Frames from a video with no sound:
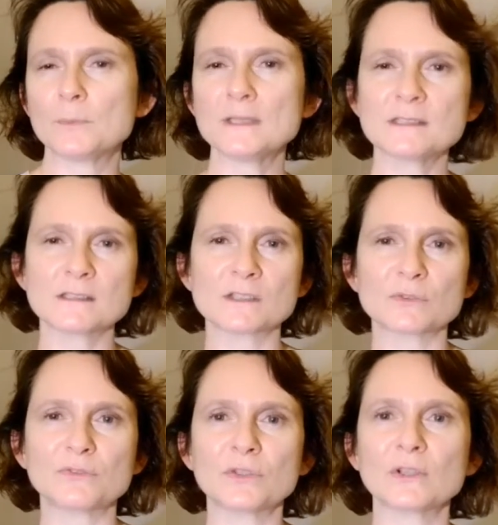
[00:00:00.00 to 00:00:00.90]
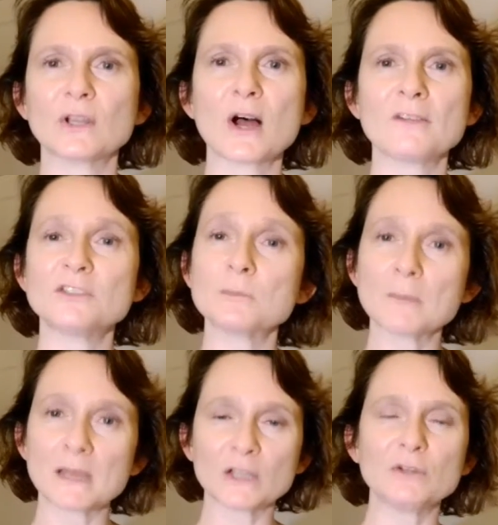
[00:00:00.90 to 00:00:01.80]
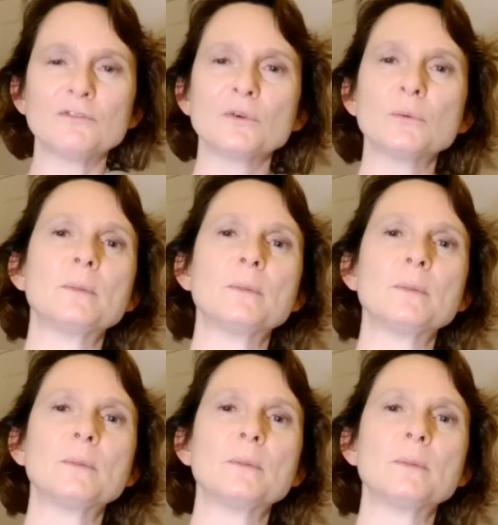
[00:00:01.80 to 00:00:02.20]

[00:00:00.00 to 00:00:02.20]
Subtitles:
business or for your life to make you feel